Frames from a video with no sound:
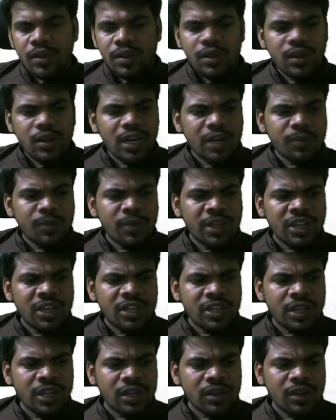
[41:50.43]
Let me
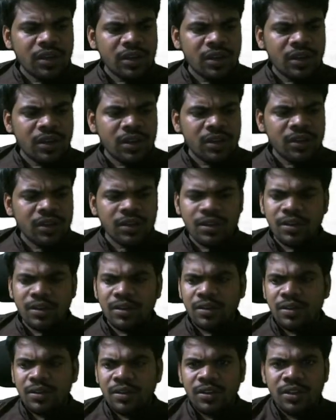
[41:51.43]
check.
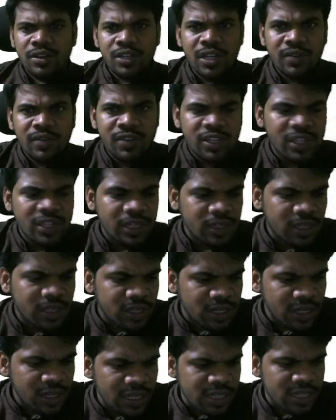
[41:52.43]
Shall we check that?
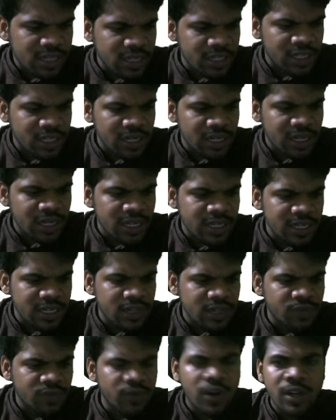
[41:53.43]
Yes, Chandrika says
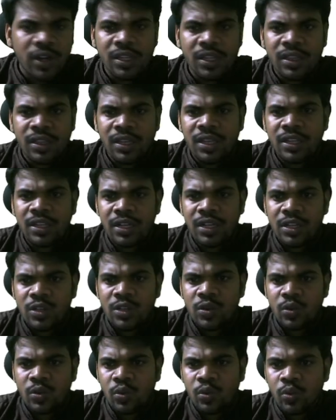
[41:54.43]
43 is
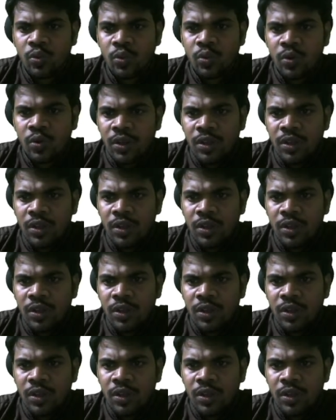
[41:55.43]
also 2.